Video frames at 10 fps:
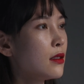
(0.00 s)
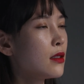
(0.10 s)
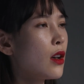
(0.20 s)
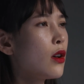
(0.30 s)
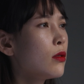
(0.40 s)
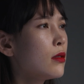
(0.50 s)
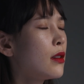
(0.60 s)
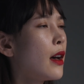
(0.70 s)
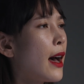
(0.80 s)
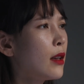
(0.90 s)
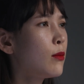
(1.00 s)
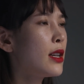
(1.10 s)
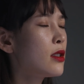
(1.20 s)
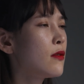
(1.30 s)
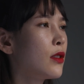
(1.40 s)
So I
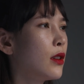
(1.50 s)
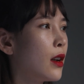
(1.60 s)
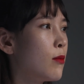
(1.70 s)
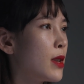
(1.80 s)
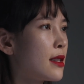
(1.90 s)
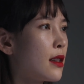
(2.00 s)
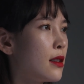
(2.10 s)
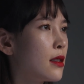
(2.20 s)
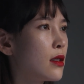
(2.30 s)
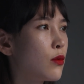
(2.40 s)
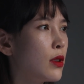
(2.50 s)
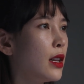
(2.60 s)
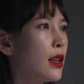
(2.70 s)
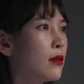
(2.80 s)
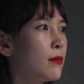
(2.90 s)
imagine for a lot of mixed kids that's
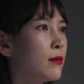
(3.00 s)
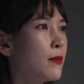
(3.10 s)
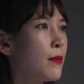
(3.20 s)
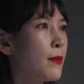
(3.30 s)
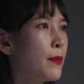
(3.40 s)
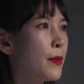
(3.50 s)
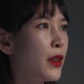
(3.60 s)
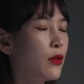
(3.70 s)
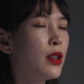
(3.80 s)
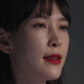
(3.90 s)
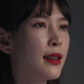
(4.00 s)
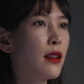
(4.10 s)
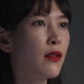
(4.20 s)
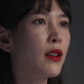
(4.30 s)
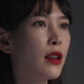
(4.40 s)
really, really
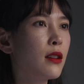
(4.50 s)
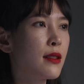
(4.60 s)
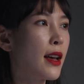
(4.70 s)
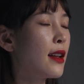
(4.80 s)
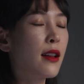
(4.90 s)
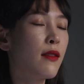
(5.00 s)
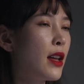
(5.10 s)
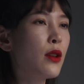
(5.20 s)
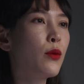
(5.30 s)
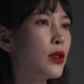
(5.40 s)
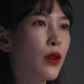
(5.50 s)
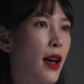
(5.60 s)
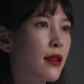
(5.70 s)
significant because I didn't have anyone to